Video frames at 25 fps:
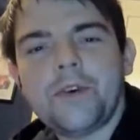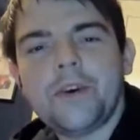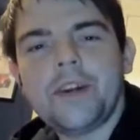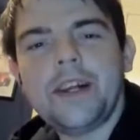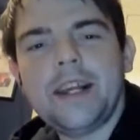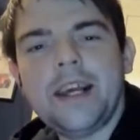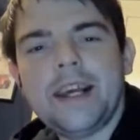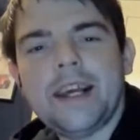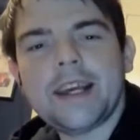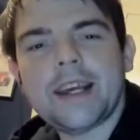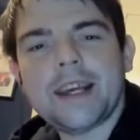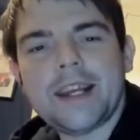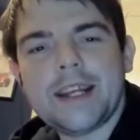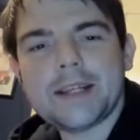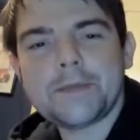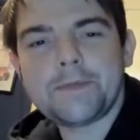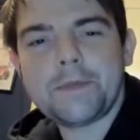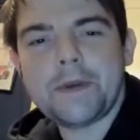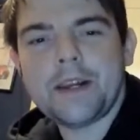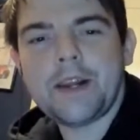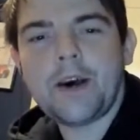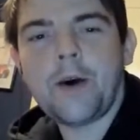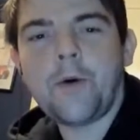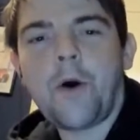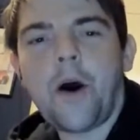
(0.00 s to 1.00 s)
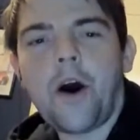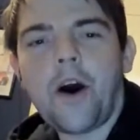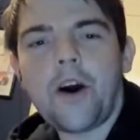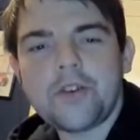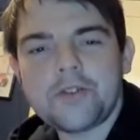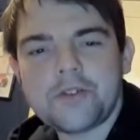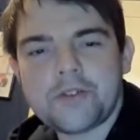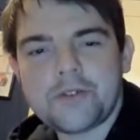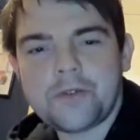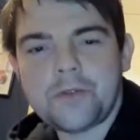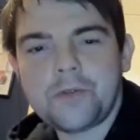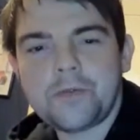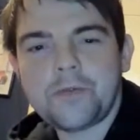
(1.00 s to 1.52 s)
for a league, and it's below
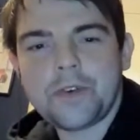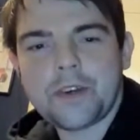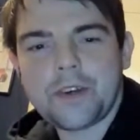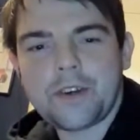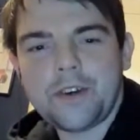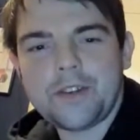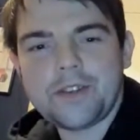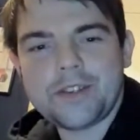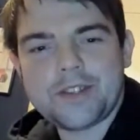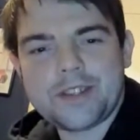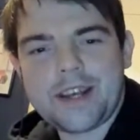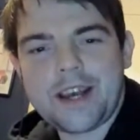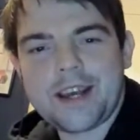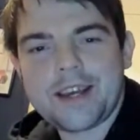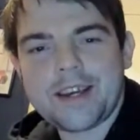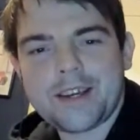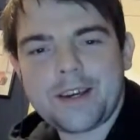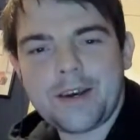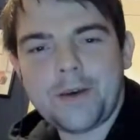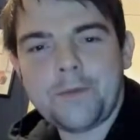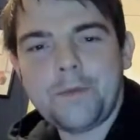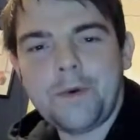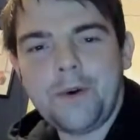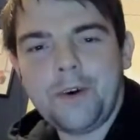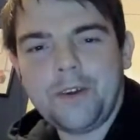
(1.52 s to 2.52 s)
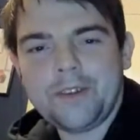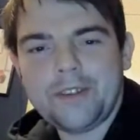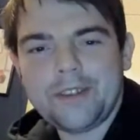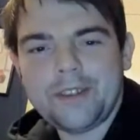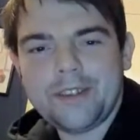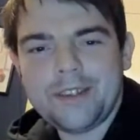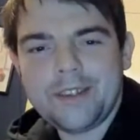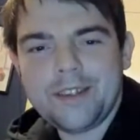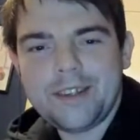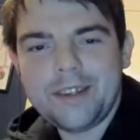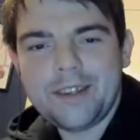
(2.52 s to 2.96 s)
Arsenal, for God's sake. Come on.